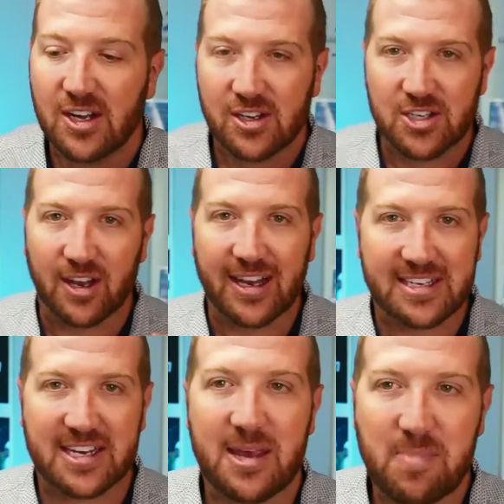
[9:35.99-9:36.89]
So
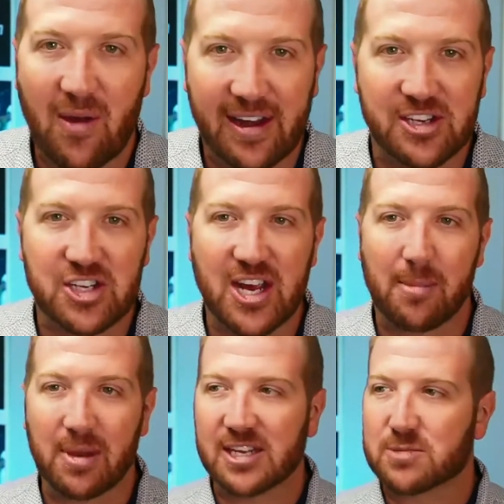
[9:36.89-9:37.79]
let's keep our energy
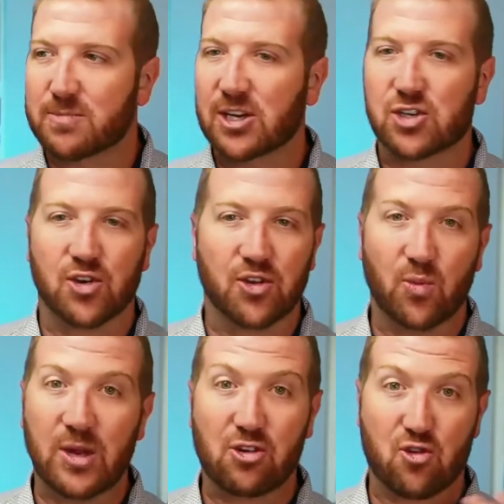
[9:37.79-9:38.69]
up. Let's make sure that
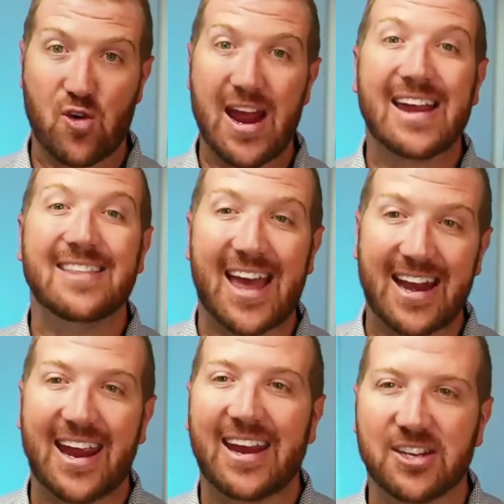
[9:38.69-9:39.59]
we create
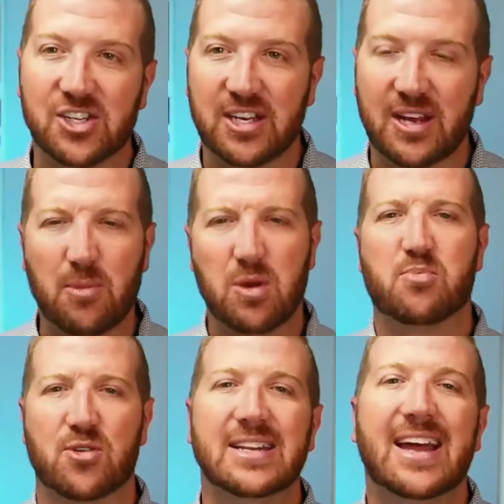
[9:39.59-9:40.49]
that energy and we
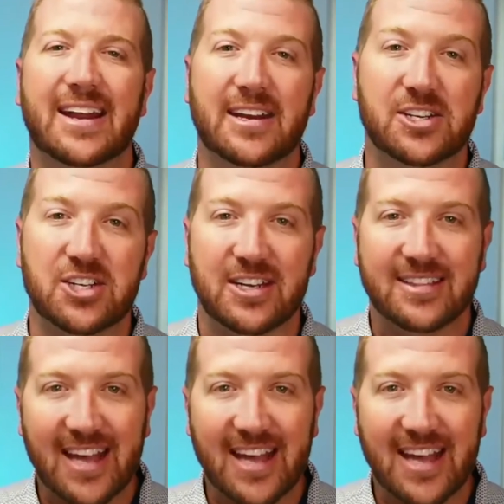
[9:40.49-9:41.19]
bring that energy.